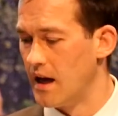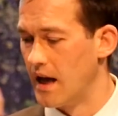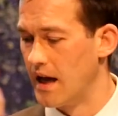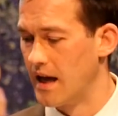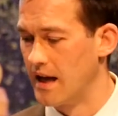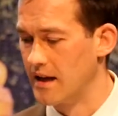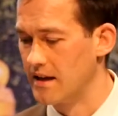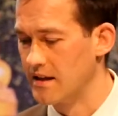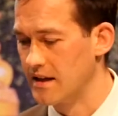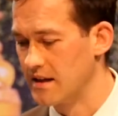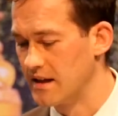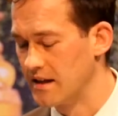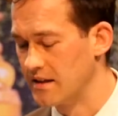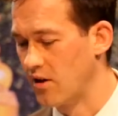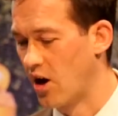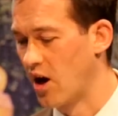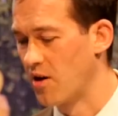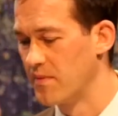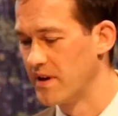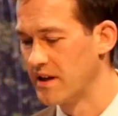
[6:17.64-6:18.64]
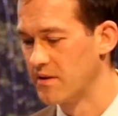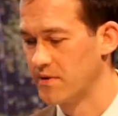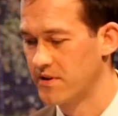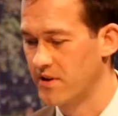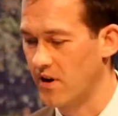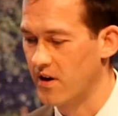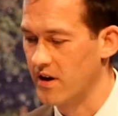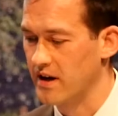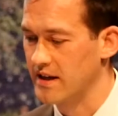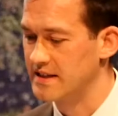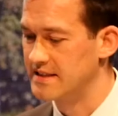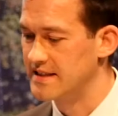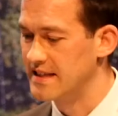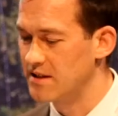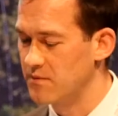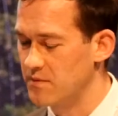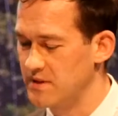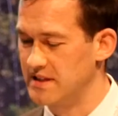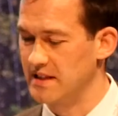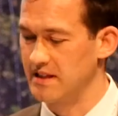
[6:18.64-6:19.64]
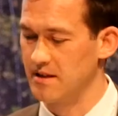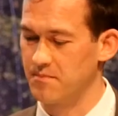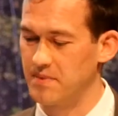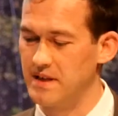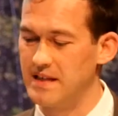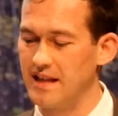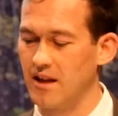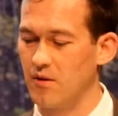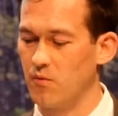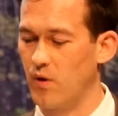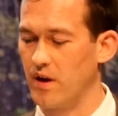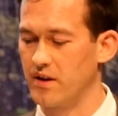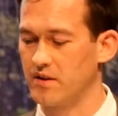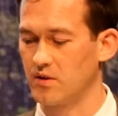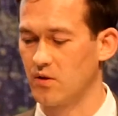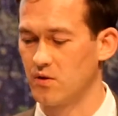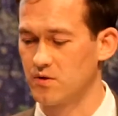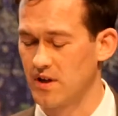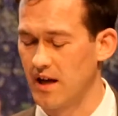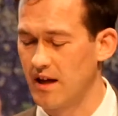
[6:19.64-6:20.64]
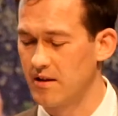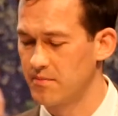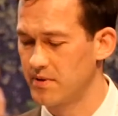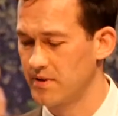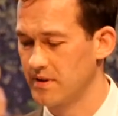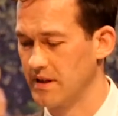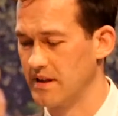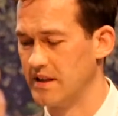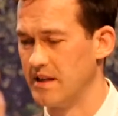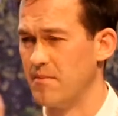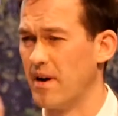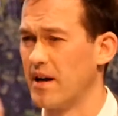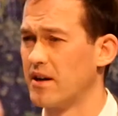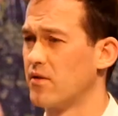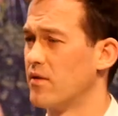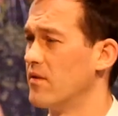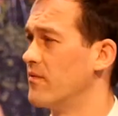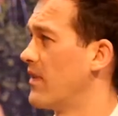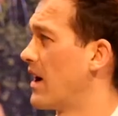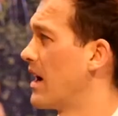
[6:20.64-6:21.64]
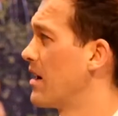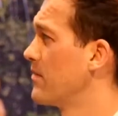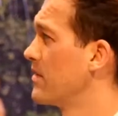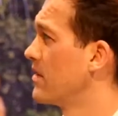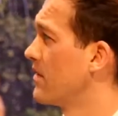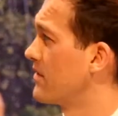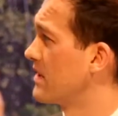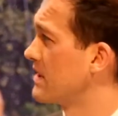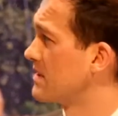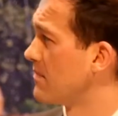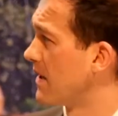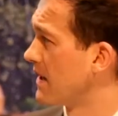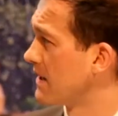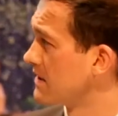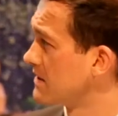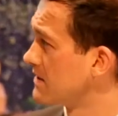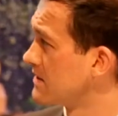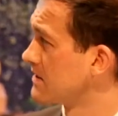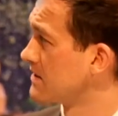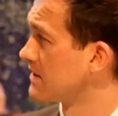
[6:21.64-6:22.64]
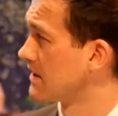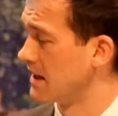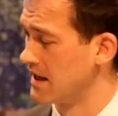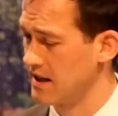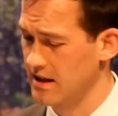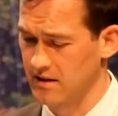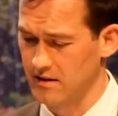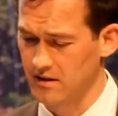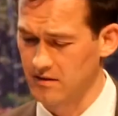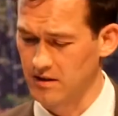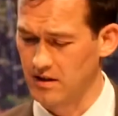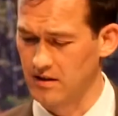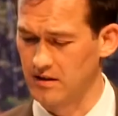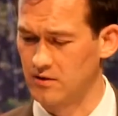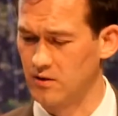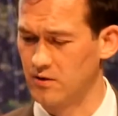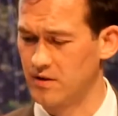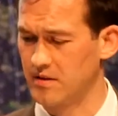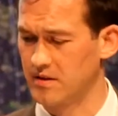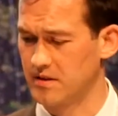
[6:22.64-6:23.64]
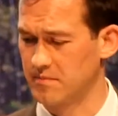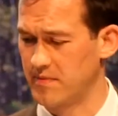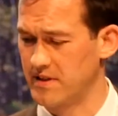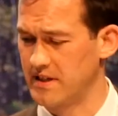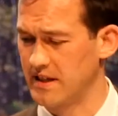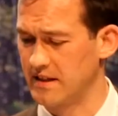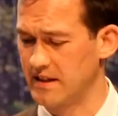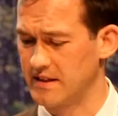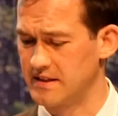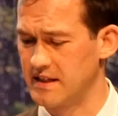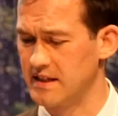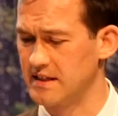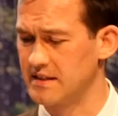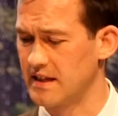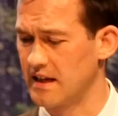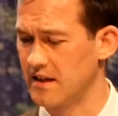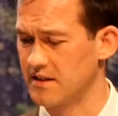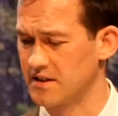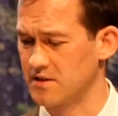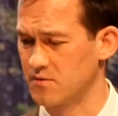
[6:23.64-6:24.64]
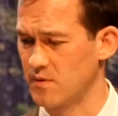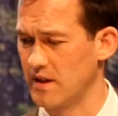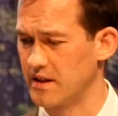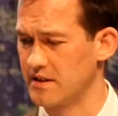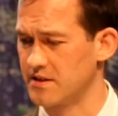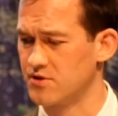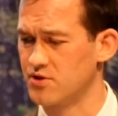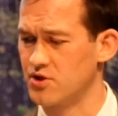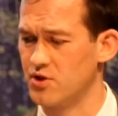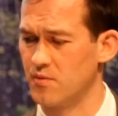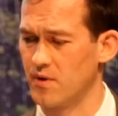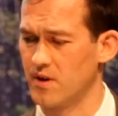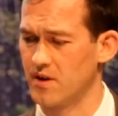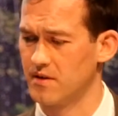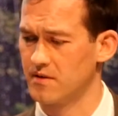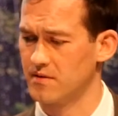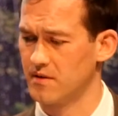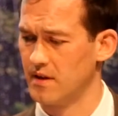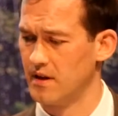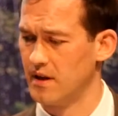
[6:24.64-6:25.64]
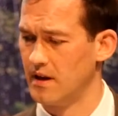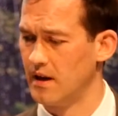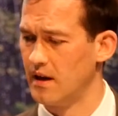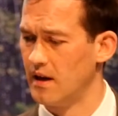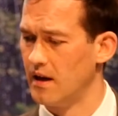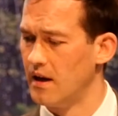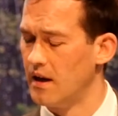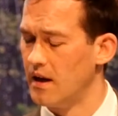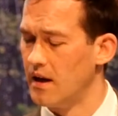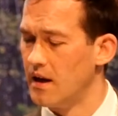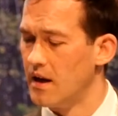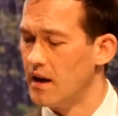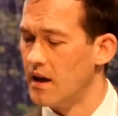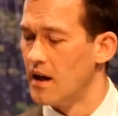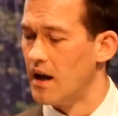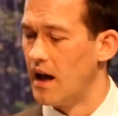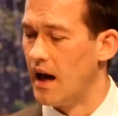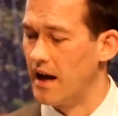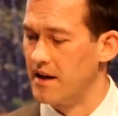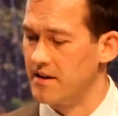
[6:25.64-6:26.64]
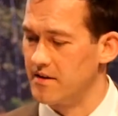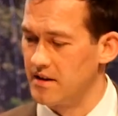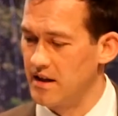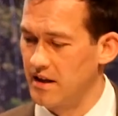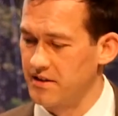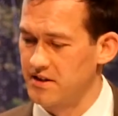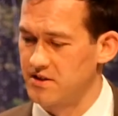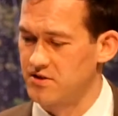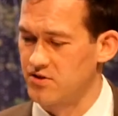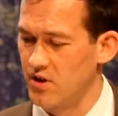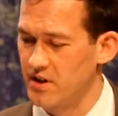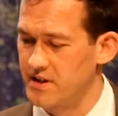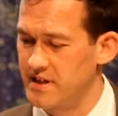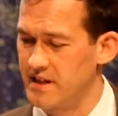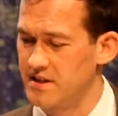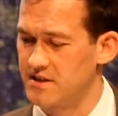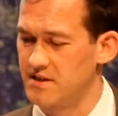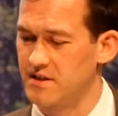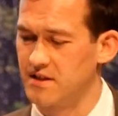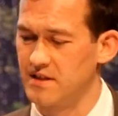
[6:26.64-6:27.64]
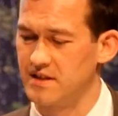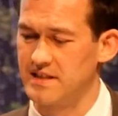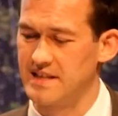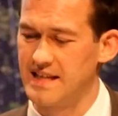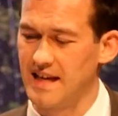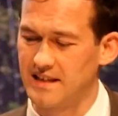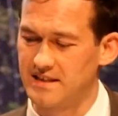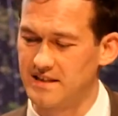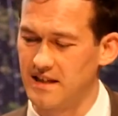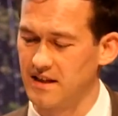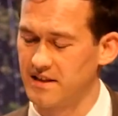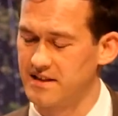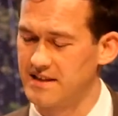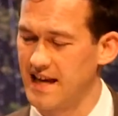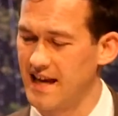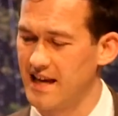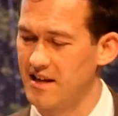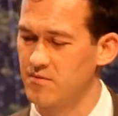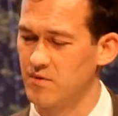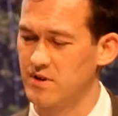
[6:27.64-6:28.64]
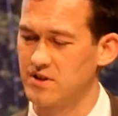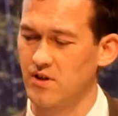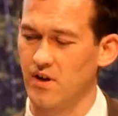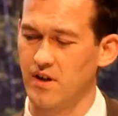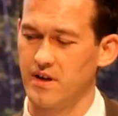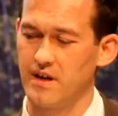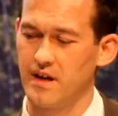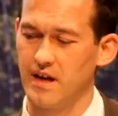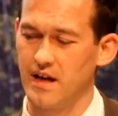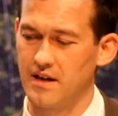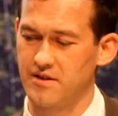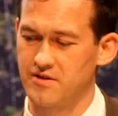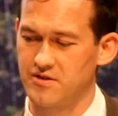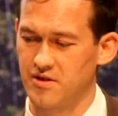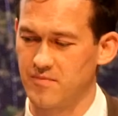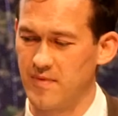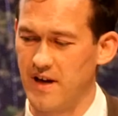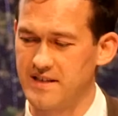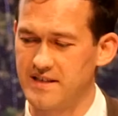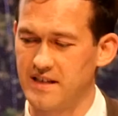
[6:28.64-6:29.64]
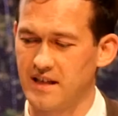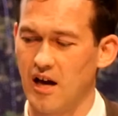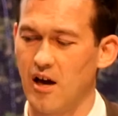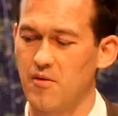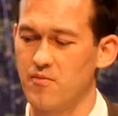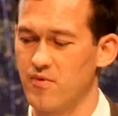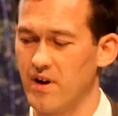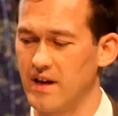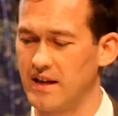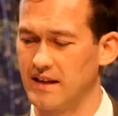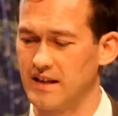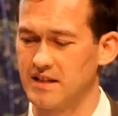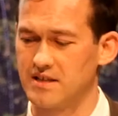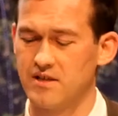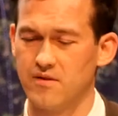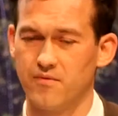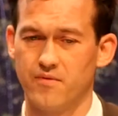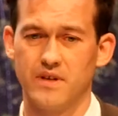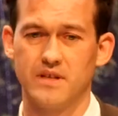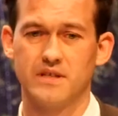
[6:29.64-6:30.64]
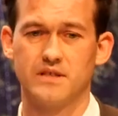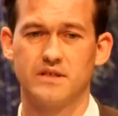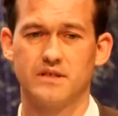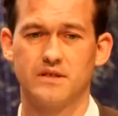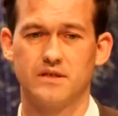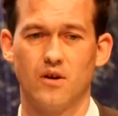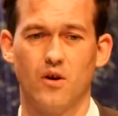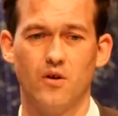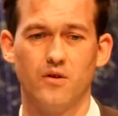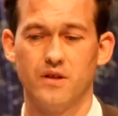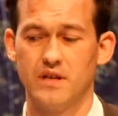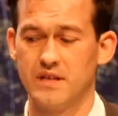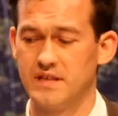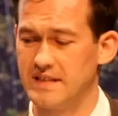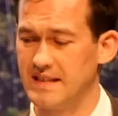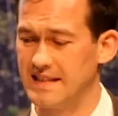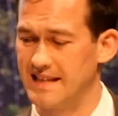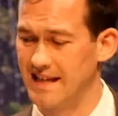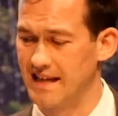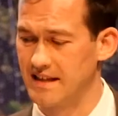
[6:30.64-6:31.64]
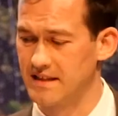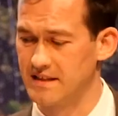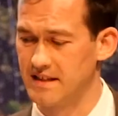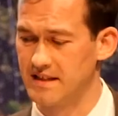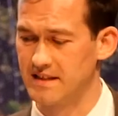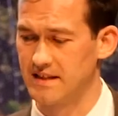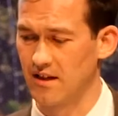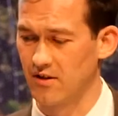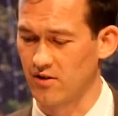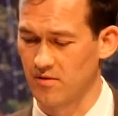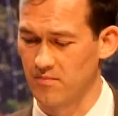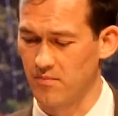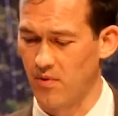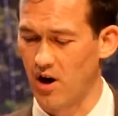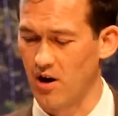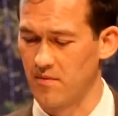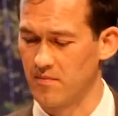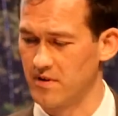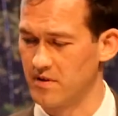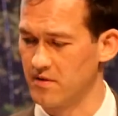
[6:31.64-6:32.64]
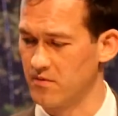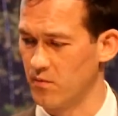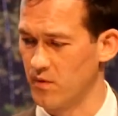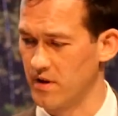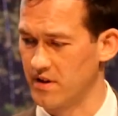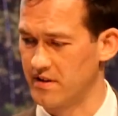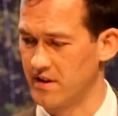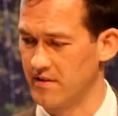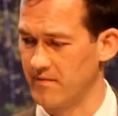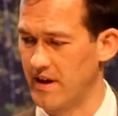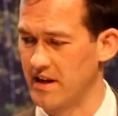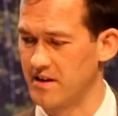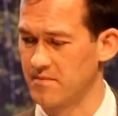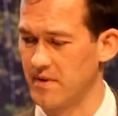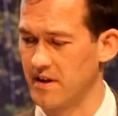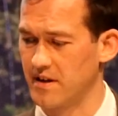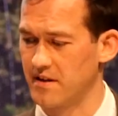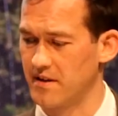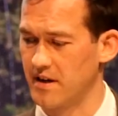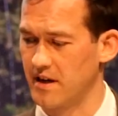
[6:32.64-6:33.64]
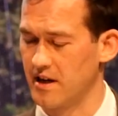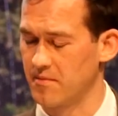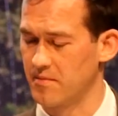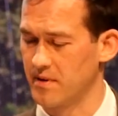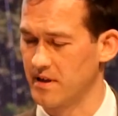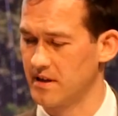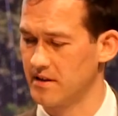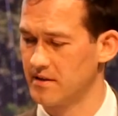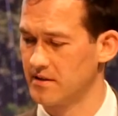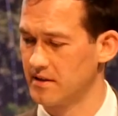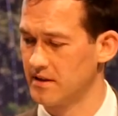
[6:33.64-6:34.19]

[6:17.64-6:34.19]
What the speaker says: In harmony with RNA-seq, we see that PD-L1 goes up in the microenvironment of these mice, including particularly T cells as well as tumor. And I'll just draw attention to CXCL10. We saw a dramatic upregulation of this on the CD8 T cell compartment with avadamide therapy.